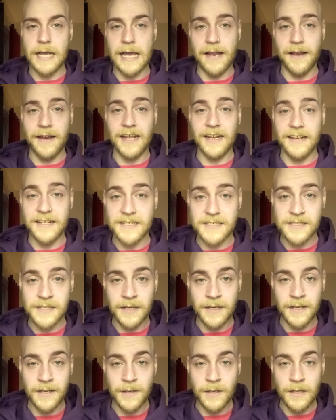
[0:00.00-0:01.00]
And it
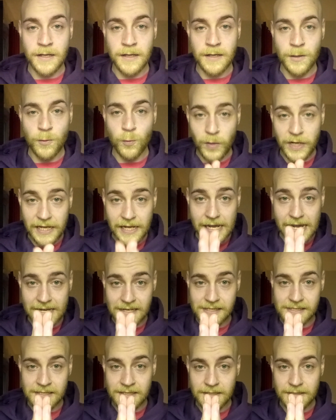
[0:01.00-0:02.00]
is we
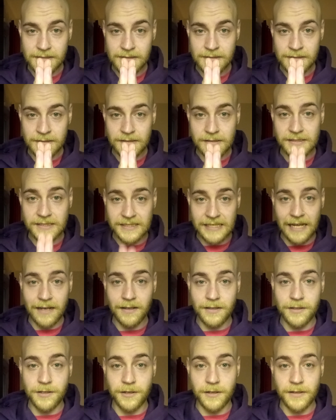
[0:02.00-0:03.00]
as the
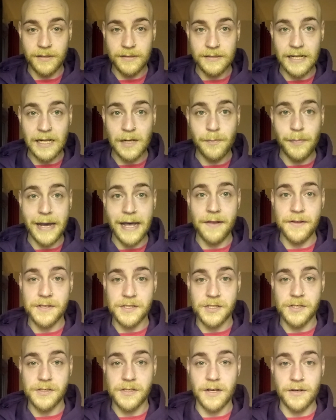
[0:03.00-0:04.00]
center that
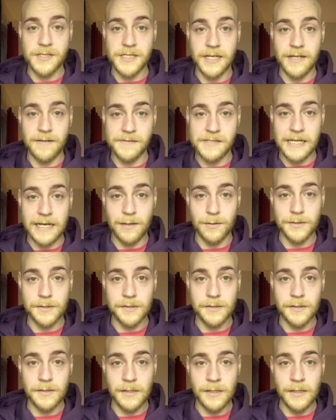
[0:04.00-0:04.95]
balances ourselves out.